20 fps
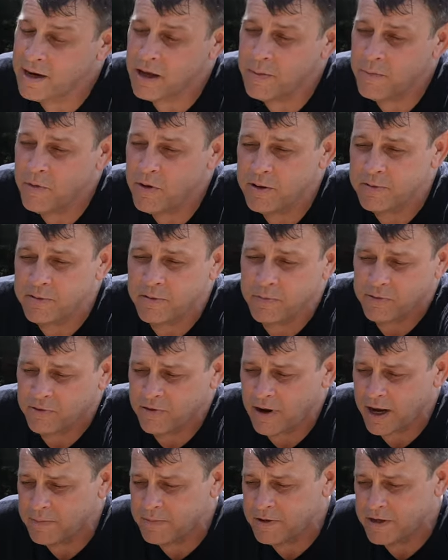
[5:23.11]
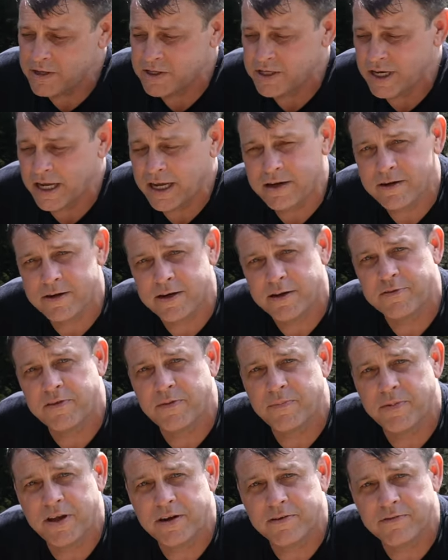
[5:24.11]
come on, subscribe to the channel. There's the
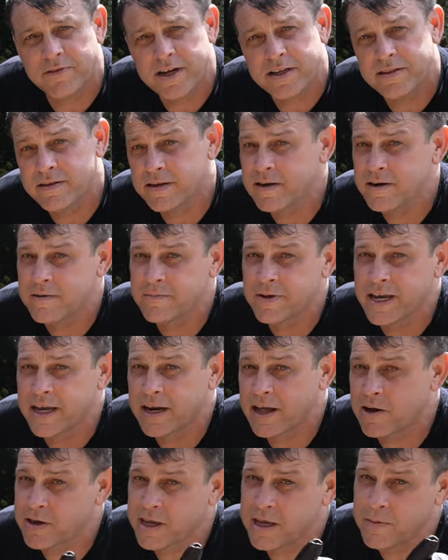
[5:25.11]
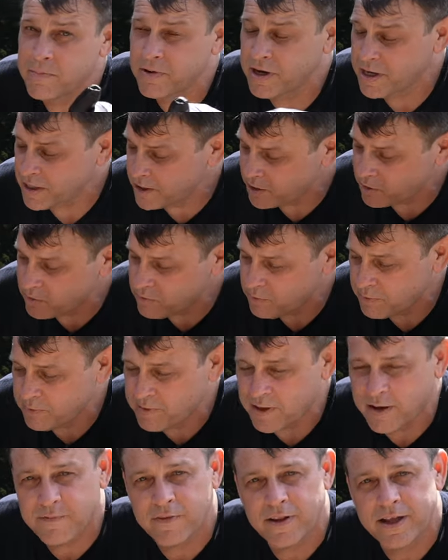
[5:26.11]
button right there, man. I'll keep bringing you cool
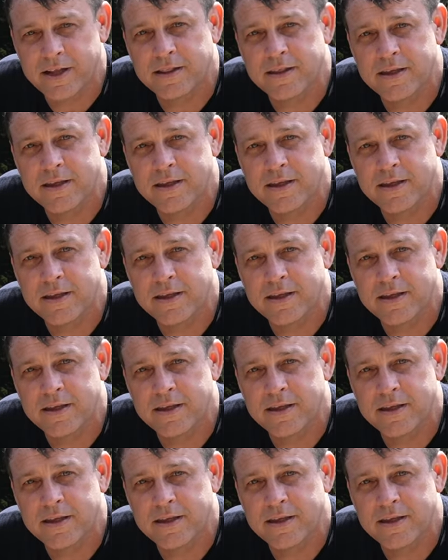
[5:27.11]
stuff like